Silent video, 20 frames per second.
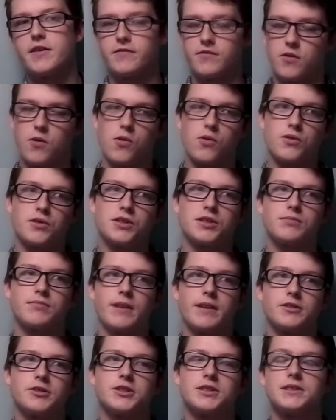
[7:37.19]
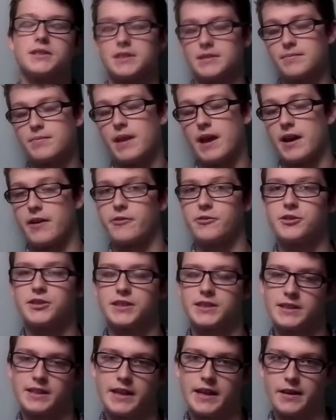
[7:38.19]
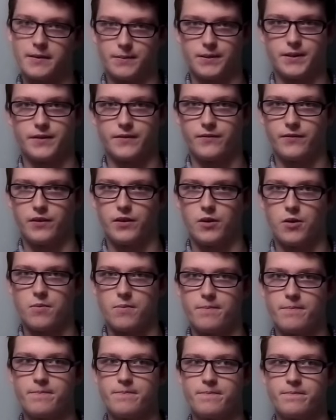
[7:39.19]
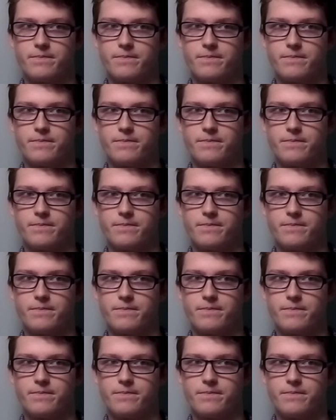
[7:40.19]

of course mentioned the Patterson Gimlin film.